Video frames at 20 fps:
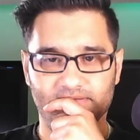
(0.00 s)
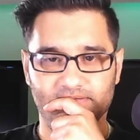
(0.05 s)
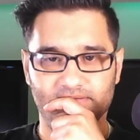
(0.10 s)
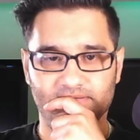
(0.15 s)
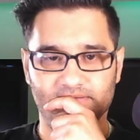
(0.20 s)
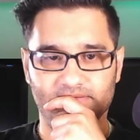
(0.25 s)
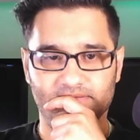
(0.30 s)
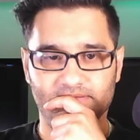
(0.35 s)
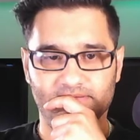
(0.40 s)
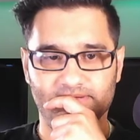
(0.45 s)

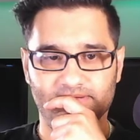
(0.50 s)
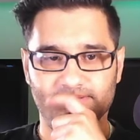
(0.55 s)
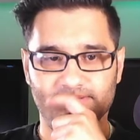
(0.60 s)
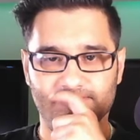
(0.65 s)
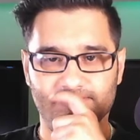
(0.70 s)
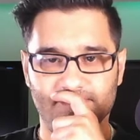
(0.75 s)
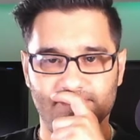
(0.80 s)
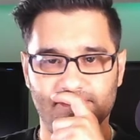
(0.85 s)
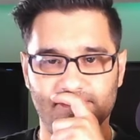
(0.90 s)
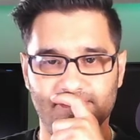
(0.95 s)
Okay, so I
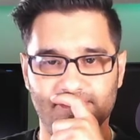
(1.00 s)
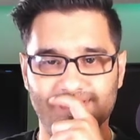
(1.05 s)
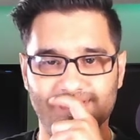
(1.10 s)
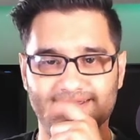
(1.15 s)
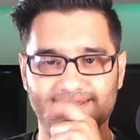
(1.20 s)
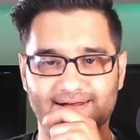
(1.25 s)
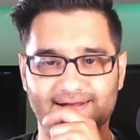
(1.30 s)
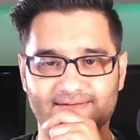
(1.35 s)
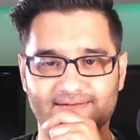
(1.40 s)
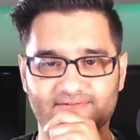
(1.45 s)
already
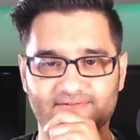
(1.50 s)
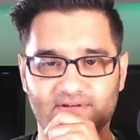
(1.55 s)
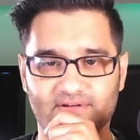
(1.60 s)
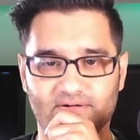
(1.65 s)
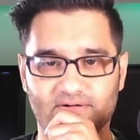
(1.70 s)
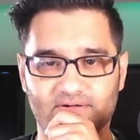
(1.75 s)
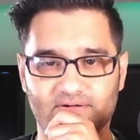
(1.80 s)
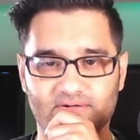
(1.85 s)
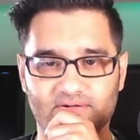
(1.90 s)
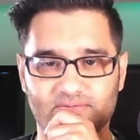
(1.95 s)
have that
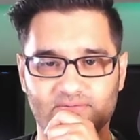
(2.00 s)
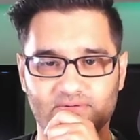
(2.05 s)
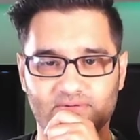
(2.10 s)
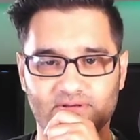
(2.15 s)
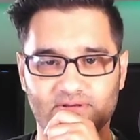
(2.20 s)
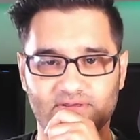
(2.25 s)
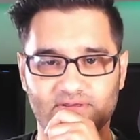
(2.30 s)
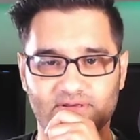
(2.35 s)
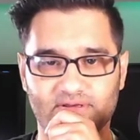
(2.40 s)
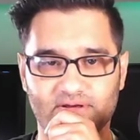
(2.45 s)
artwork
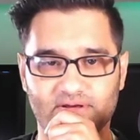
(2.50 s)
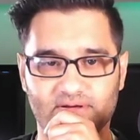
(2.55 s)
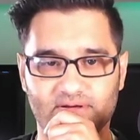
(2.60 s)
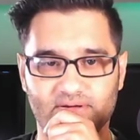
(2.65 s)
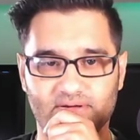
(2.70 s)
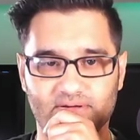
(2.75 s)
there.